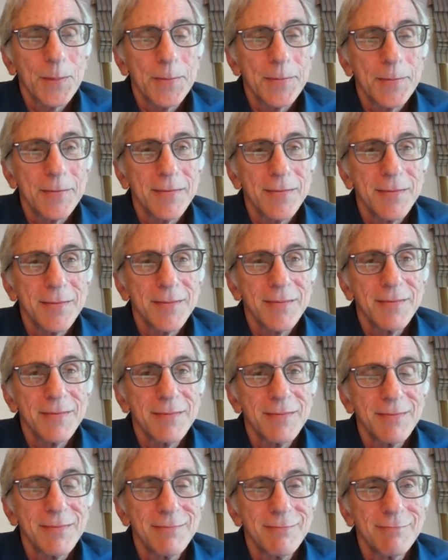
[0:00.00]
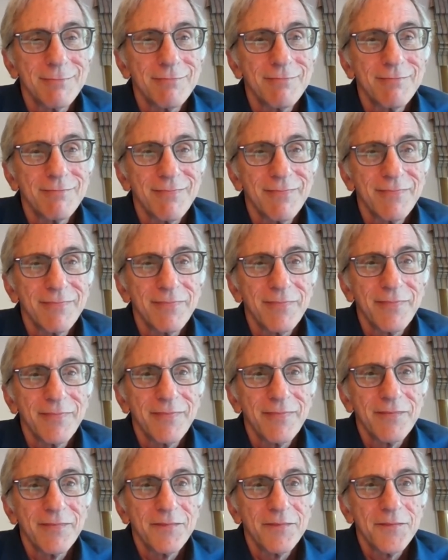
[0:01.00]

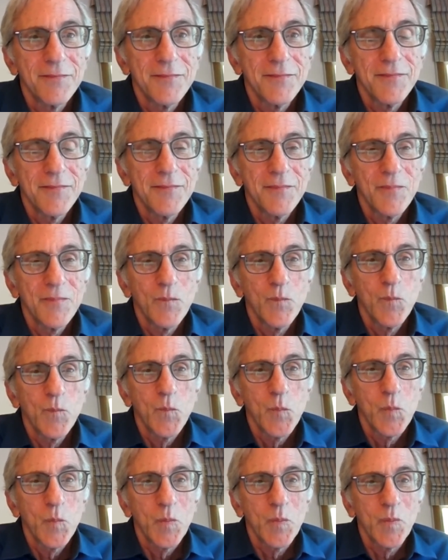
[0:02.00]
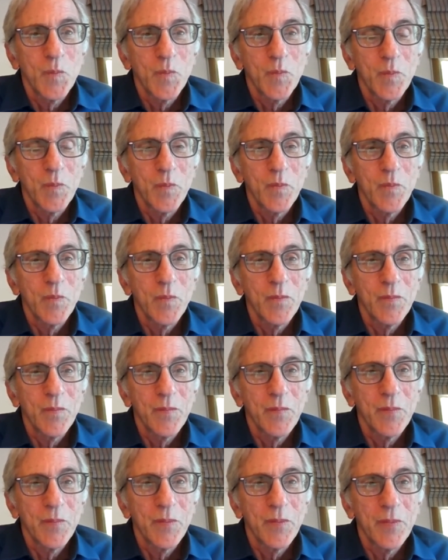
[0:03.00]

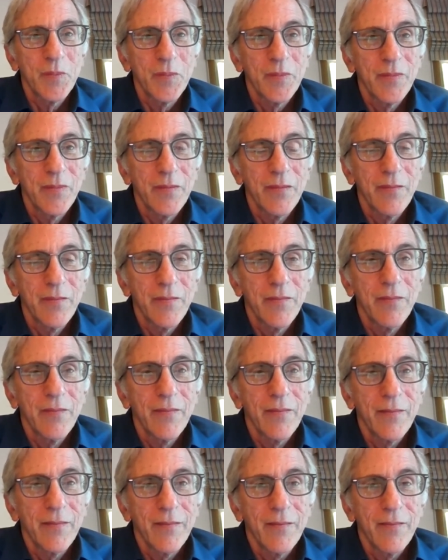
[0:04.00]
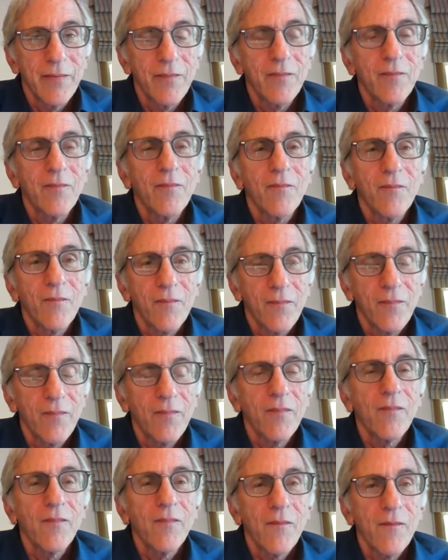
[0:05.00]

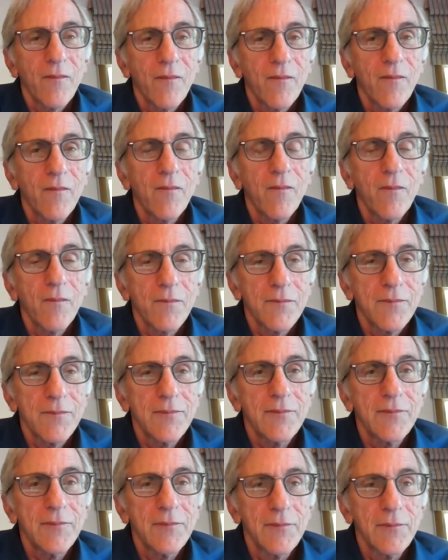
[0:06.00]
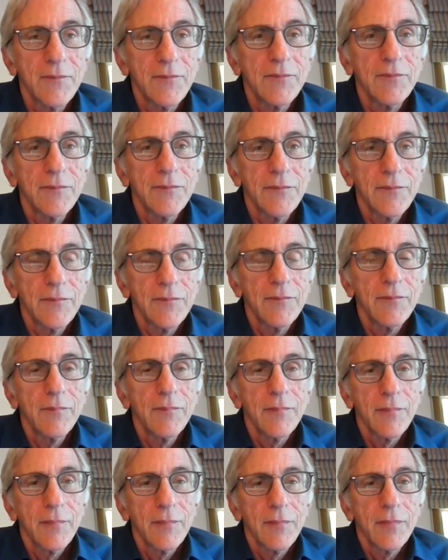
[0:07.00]
This person isn't speaking.